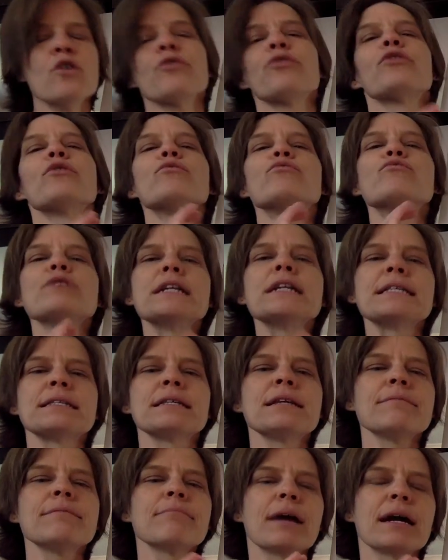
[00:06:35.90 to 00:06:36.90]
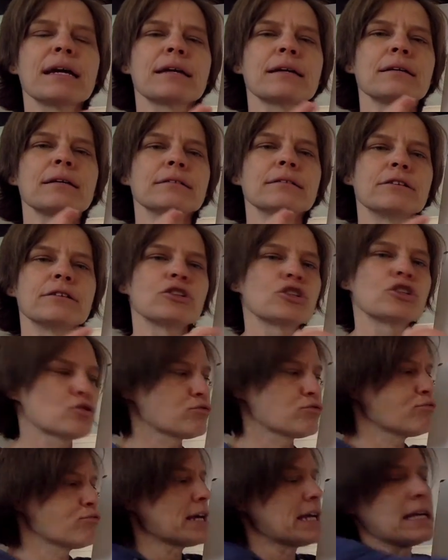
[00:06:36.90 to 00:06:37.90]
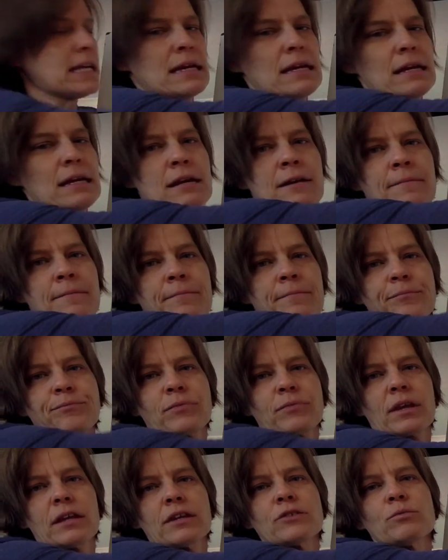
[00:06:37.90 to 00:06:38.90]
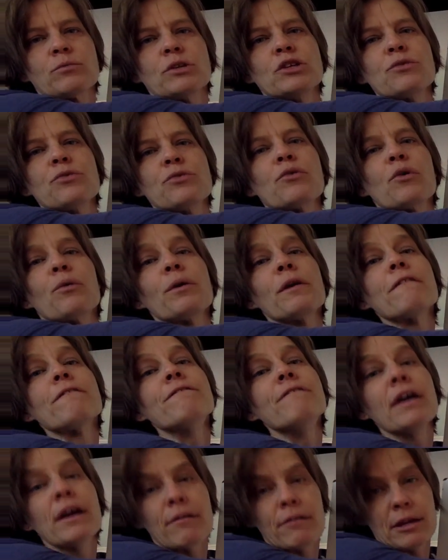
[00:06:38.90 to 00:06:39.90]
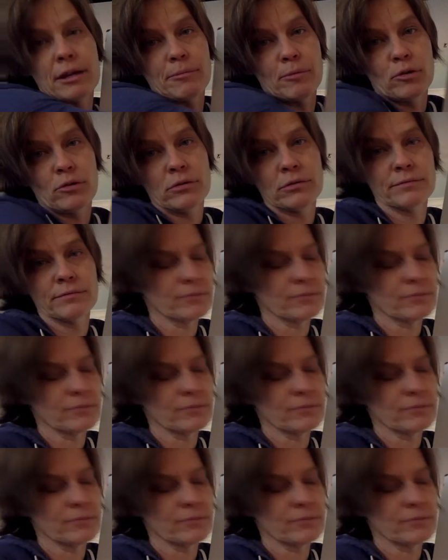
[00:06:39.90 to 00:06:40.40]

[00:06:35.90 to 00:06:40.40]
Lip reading: The reason it might get a little tricky is when you throw in a variable.